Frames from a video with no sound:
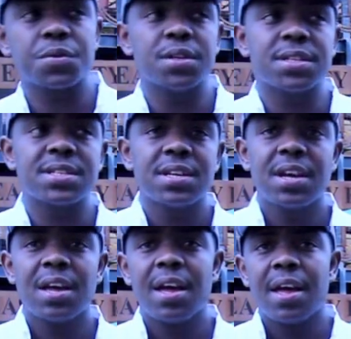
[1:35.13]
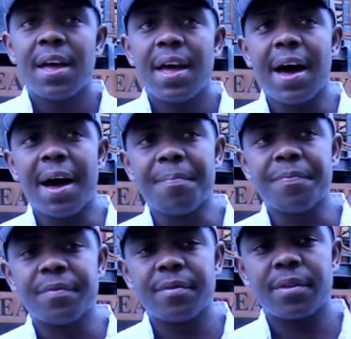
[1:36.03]
tours,
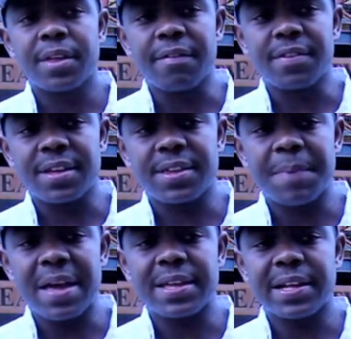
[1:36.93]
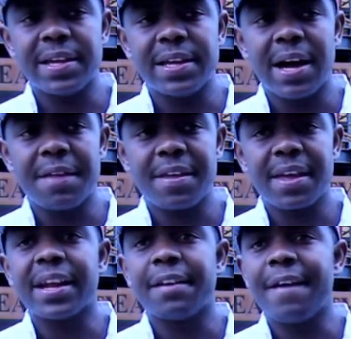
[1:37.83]
gives us basically, I
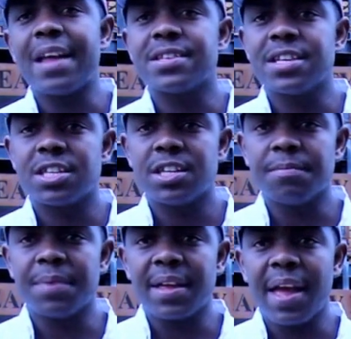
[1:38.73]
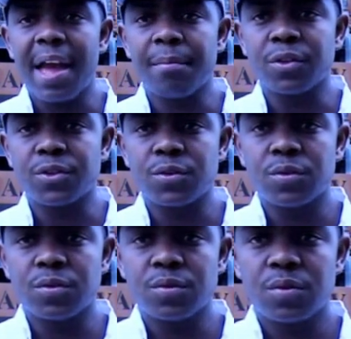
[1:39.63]
think, an advantage in being able
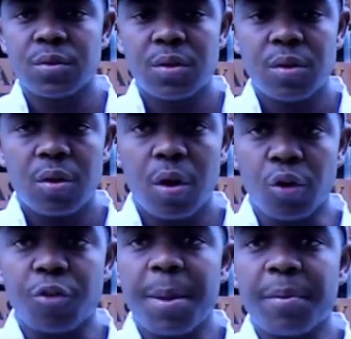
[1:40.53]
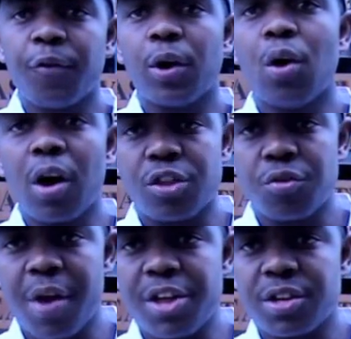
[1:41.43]
to host people for a longer
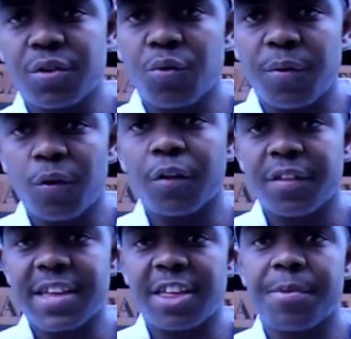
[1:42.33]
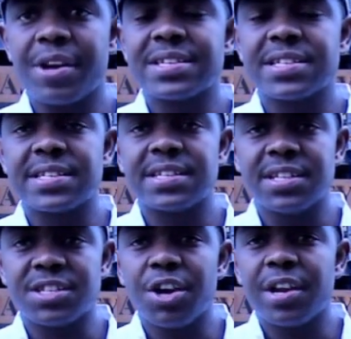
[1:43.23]
duration because we've got these experiences
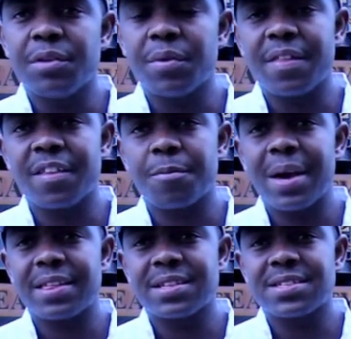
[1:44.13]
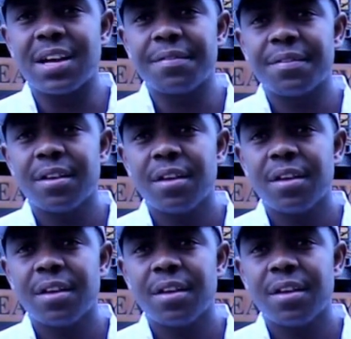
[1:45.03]
internally within the space itself.